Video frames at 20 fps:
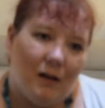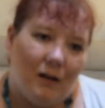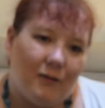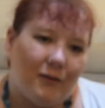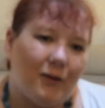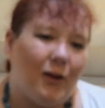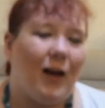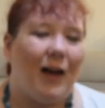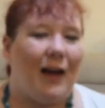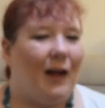
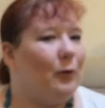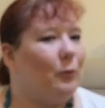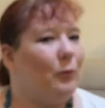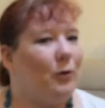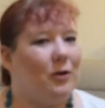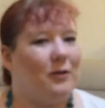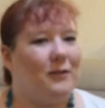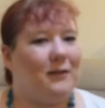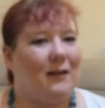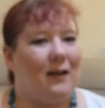So I
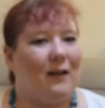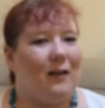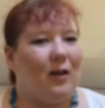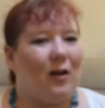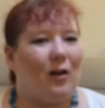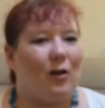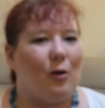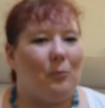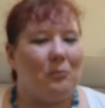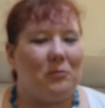would
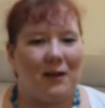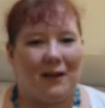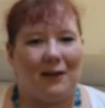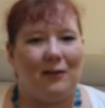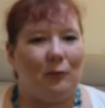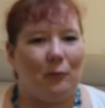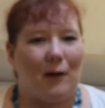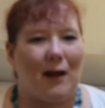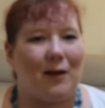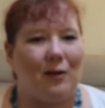
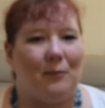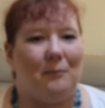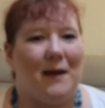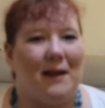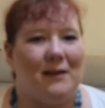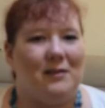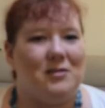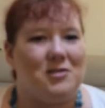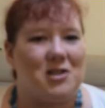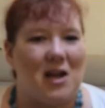completely
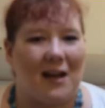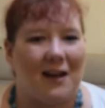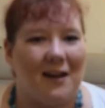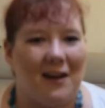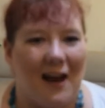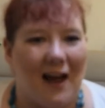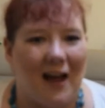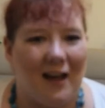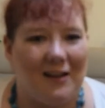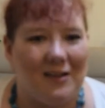recommend
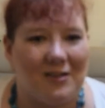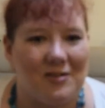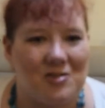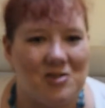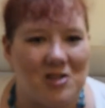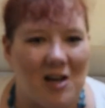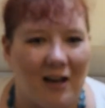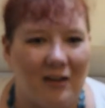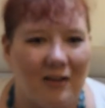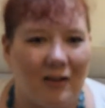checking out his
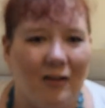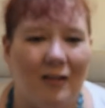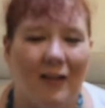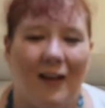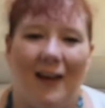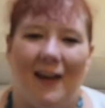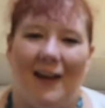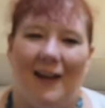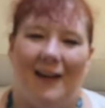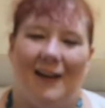channel.
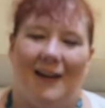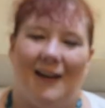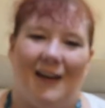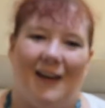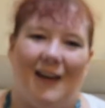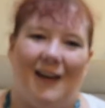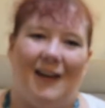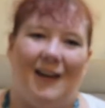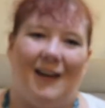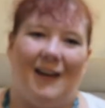
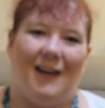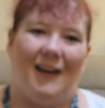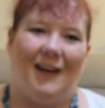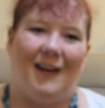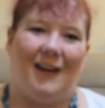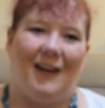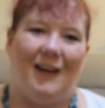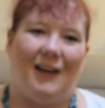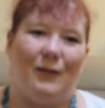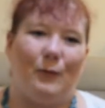He
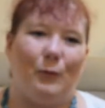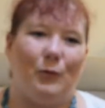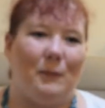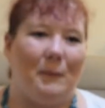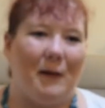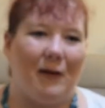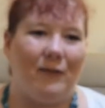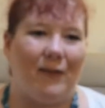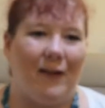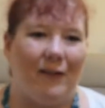is one of
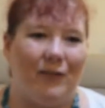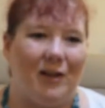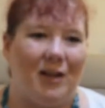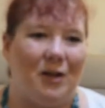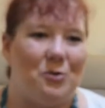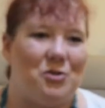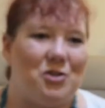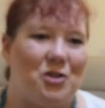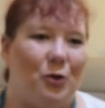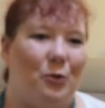my favourite
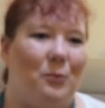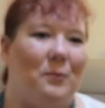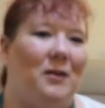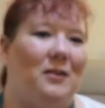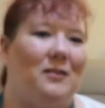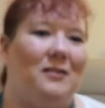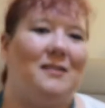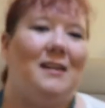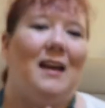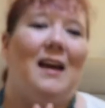
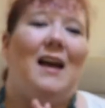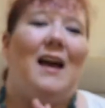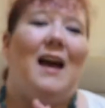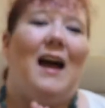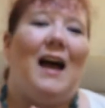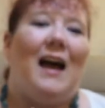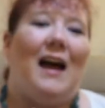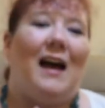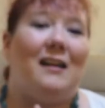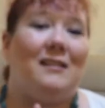YouTubers
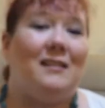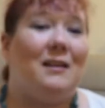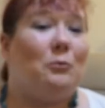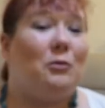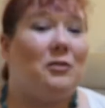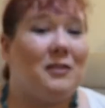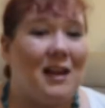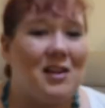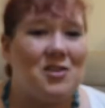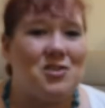and it
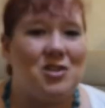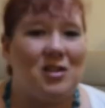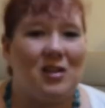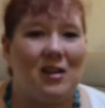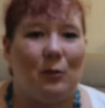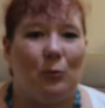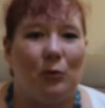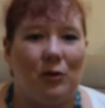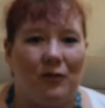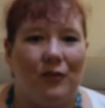was
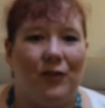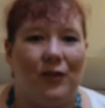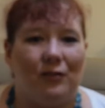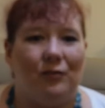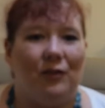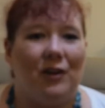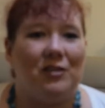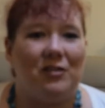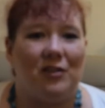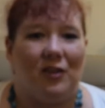actually one of his
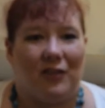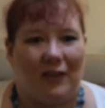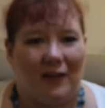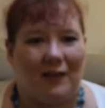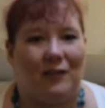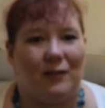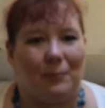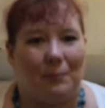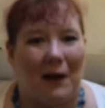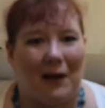videos that
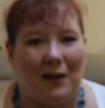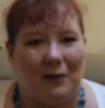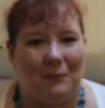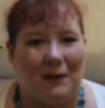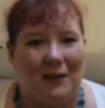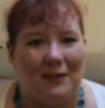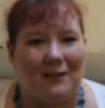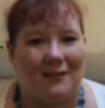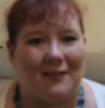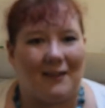inspired
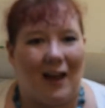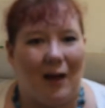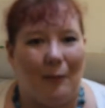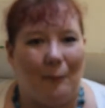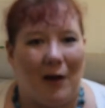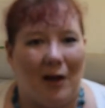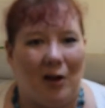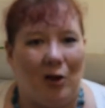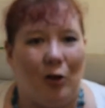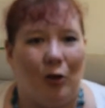me to start
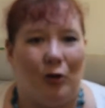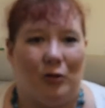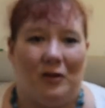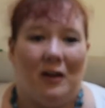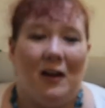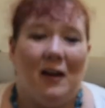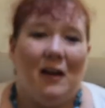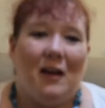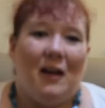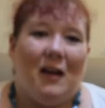my own
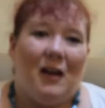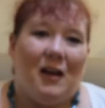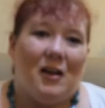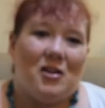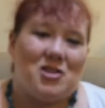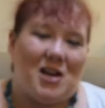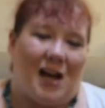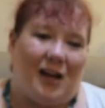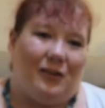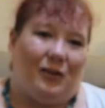
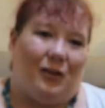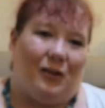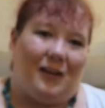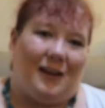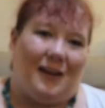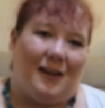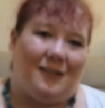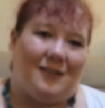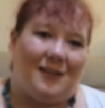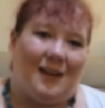channel.
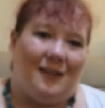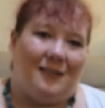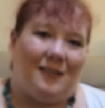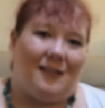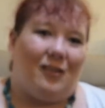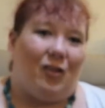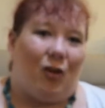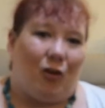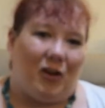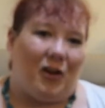He
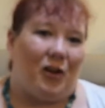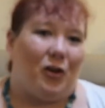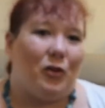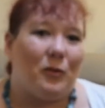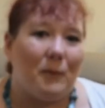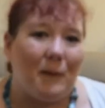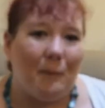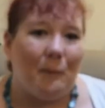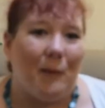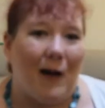says, look, you're
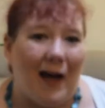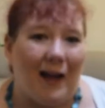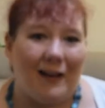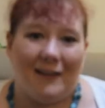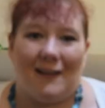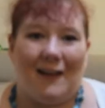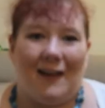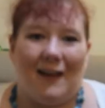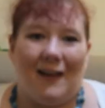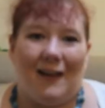going to be
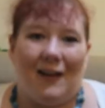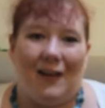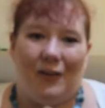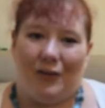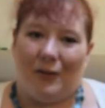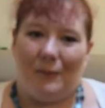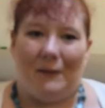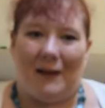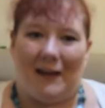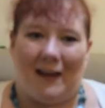bad at
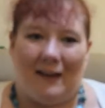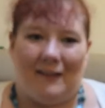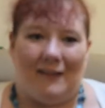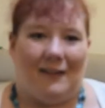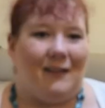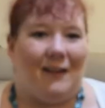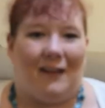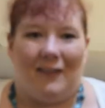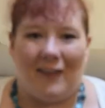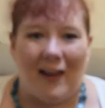the
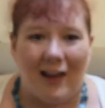beginning and